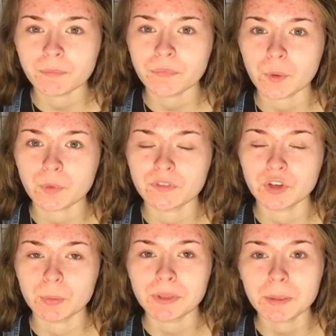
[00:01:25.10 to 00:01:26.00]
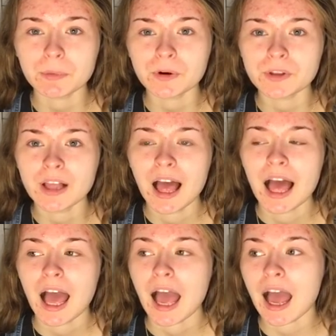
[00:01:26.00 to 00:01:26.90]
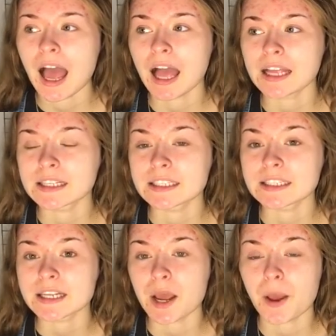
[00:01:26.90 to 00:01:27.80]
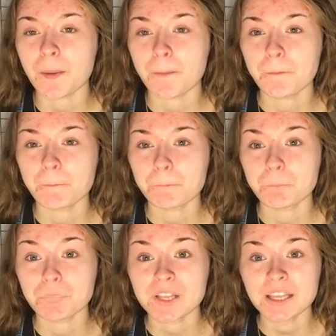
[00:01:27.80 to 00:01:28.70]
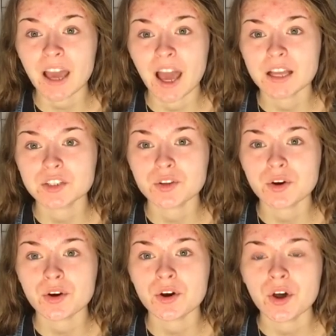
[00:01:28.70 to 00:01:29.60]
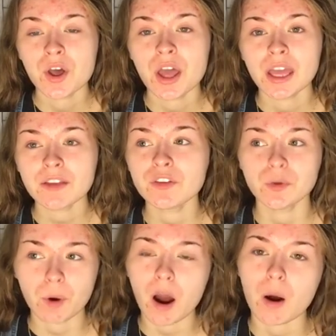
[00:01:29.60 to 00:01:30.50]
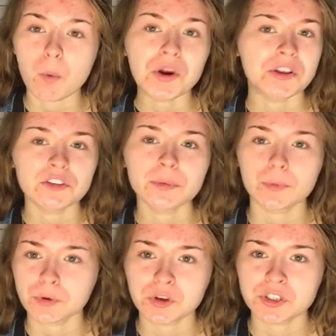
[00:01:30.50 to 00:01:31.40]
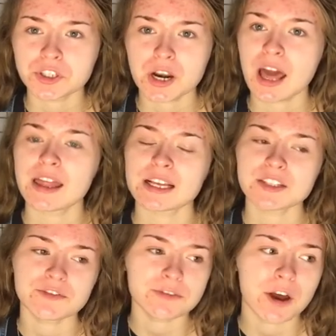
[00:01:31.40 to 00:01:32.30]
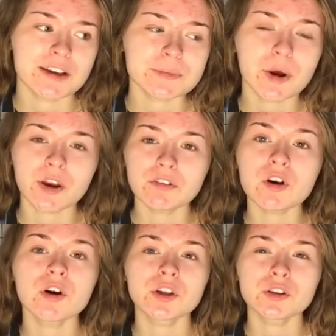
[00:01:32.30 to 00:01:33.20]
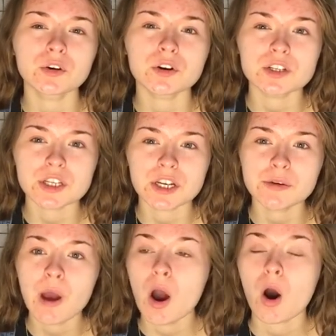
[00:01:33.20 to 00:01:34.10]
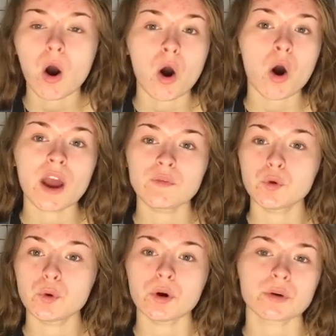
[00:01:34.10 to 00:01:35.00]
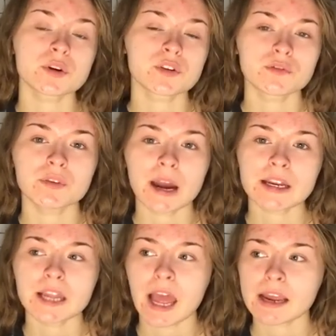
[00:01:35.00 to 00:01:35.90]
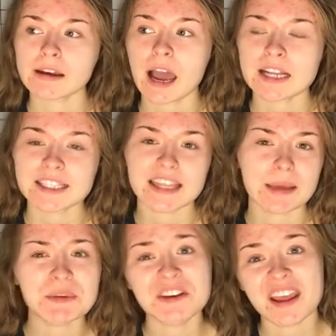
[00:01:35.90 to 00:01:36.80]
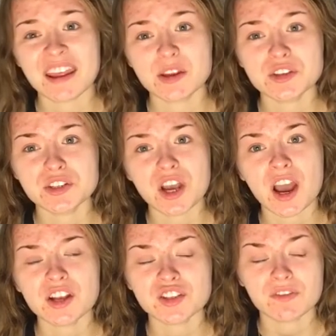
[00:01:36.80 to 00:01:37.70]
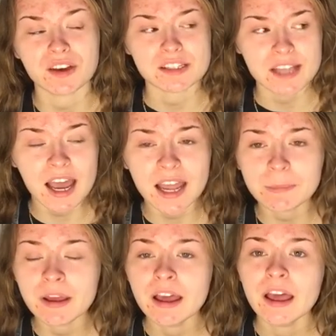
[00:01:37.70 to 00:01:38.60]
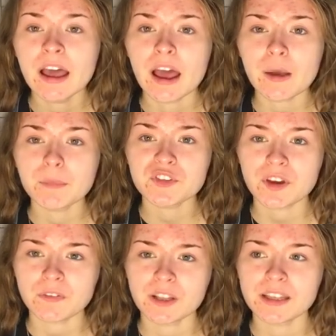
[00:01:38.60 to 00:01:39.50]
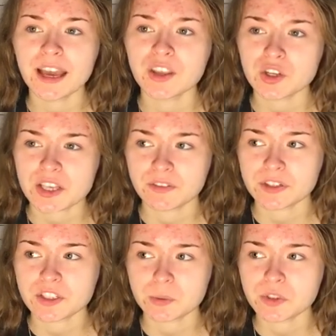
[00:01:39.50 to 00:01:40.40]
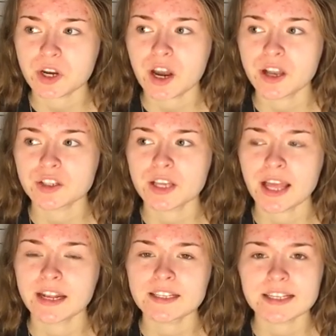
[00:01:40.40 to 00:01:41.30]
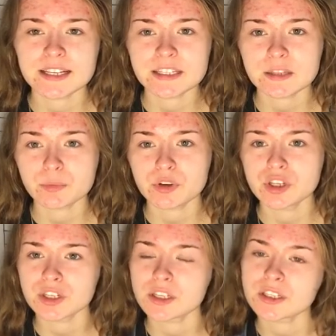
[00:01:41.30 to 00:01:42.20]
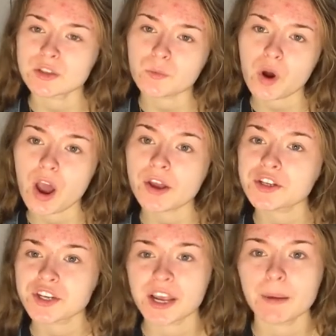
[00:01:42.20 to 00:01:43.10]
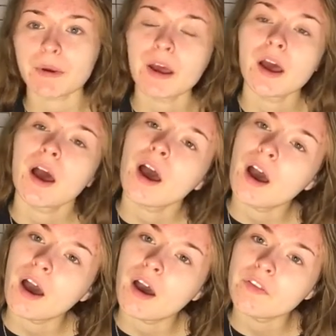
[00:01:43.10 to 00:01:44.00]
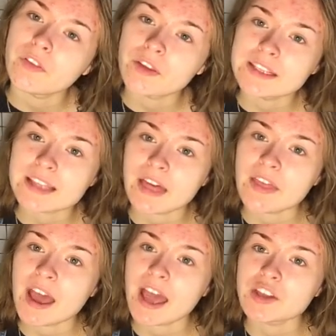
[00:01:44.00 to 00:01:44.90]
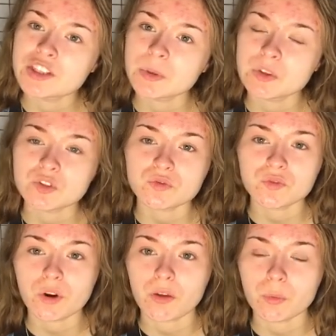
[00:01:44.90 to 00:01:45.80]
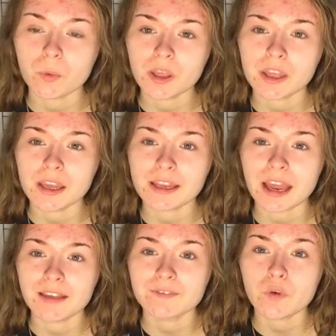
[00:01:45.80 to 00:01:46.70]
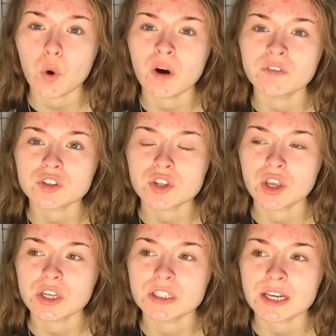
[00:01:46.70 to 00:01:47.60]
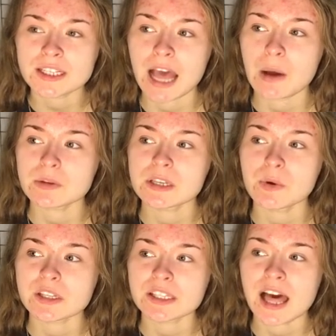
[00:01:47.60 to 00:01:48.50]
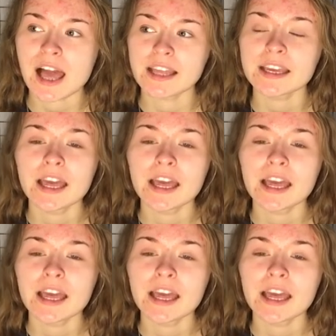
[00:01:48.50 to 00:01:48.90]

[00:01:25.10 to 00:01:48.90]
with new people. And yeah, so if you are wanting to become a Christian, like that's the first point of call you'd go to. Or if you know a Christian friend, like asking them to take you to church the first time. But definitely getting yourself into a church, like listening to the preachers, the worship, the things that they're doing throughout the week, and getting involved so you can test it out, see what it's like,